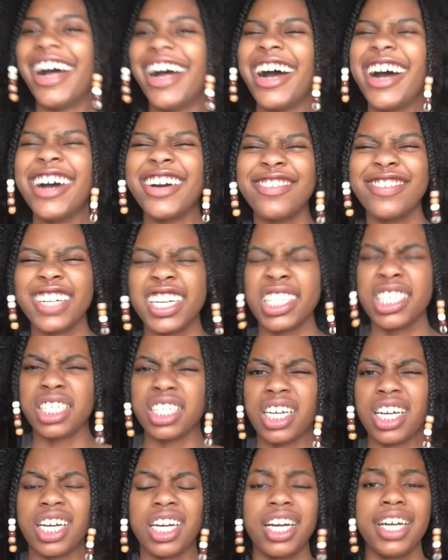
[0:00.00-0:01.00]
Alright, y'all,
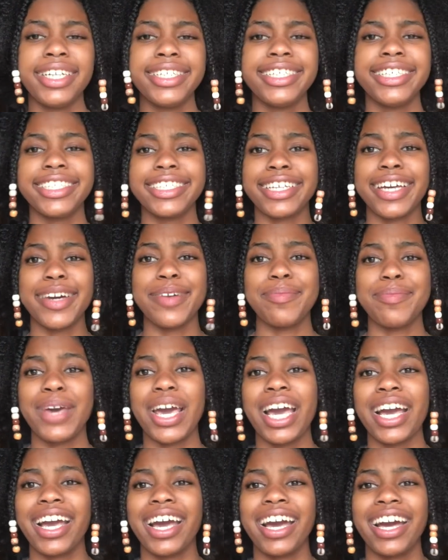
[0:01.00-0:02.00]
I just got
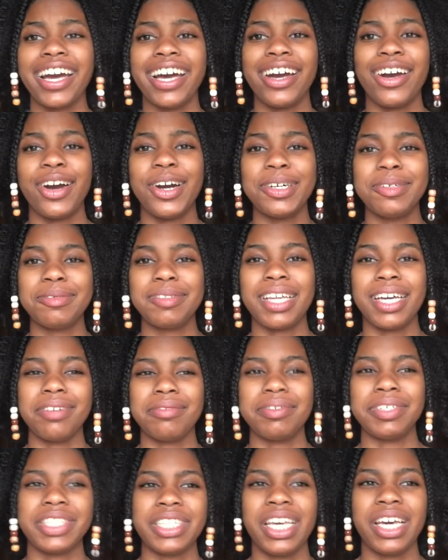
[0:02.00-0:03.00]
back. I hope that
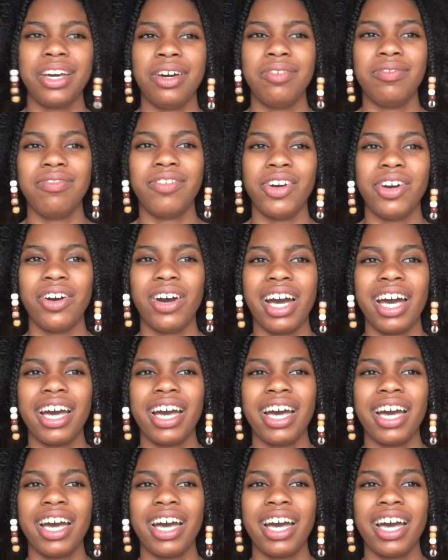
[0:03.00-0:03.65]
was helpful.